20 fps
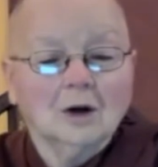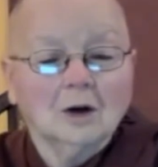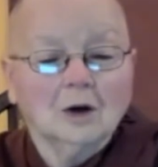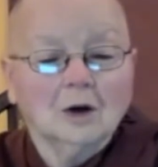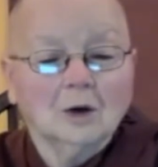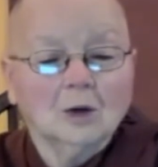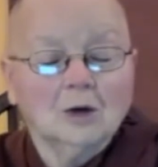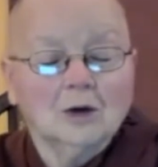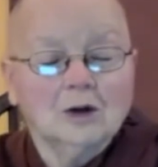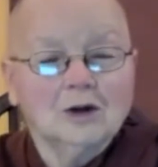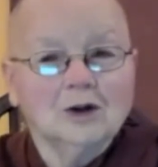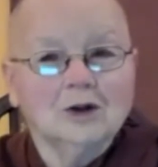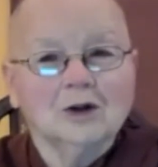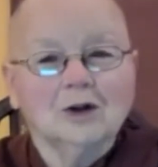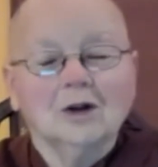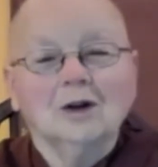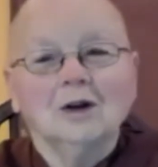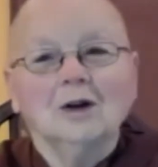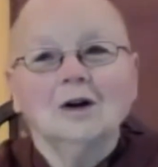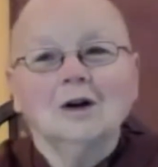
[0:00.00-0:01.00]
which
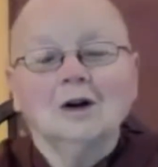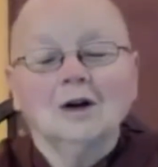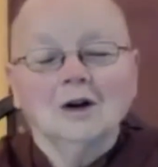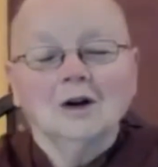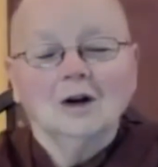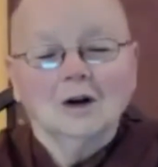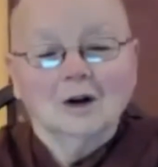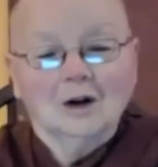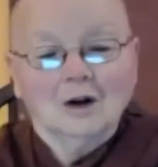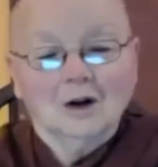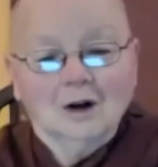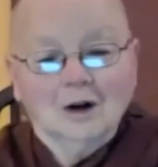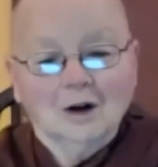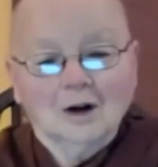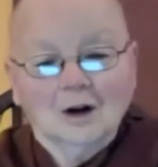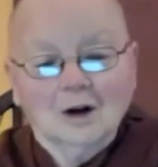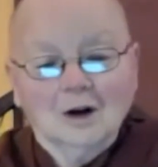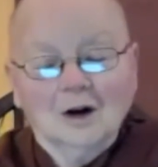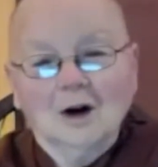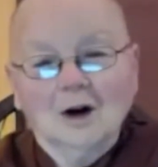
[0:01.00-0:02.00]

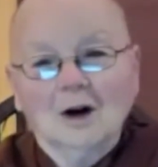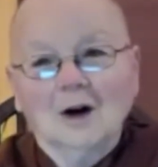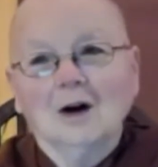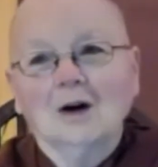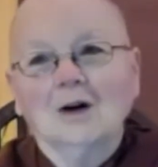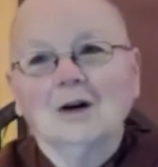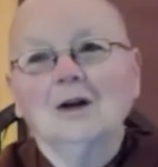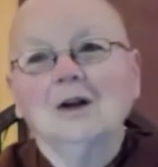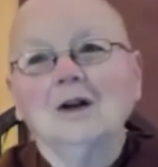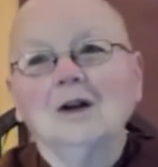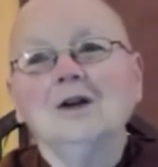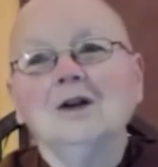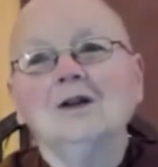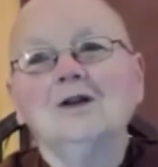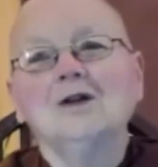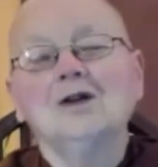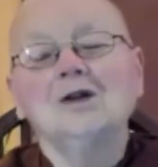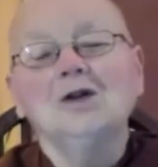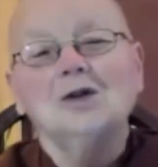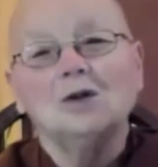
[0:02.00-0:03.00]

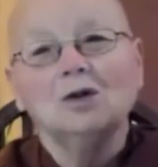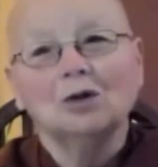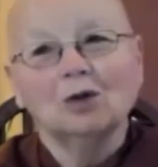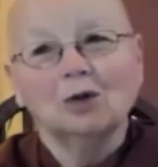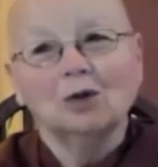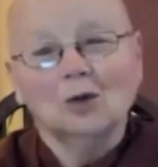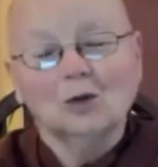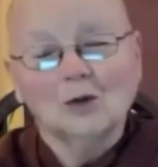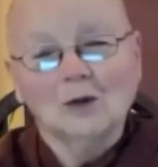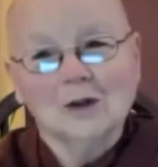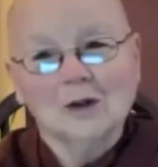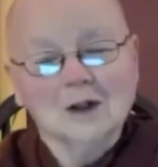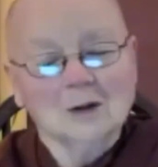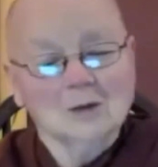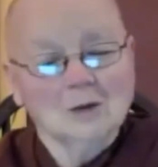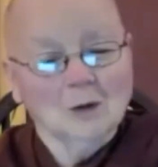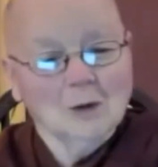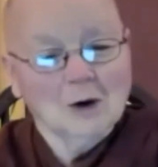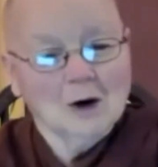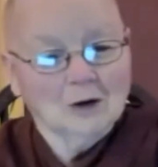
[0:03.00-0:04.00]
leads to wisdom
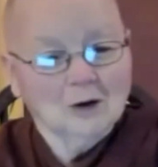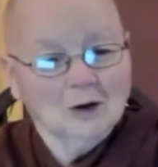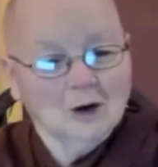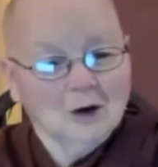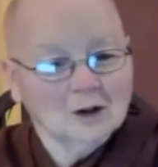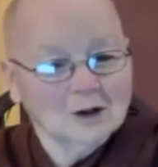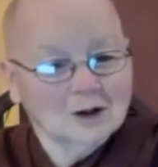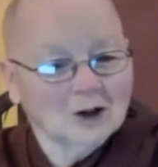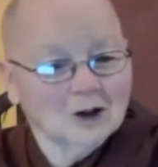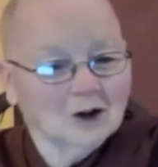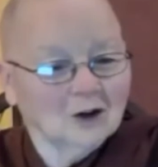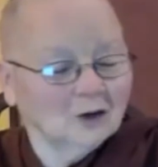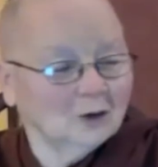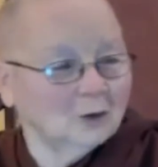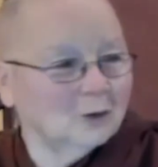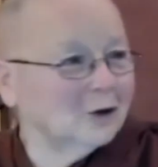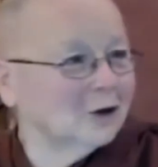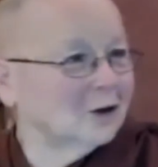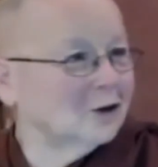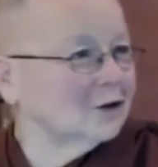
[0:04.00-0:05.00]
about non-self,
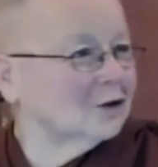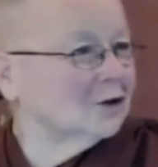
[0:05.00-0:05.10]
because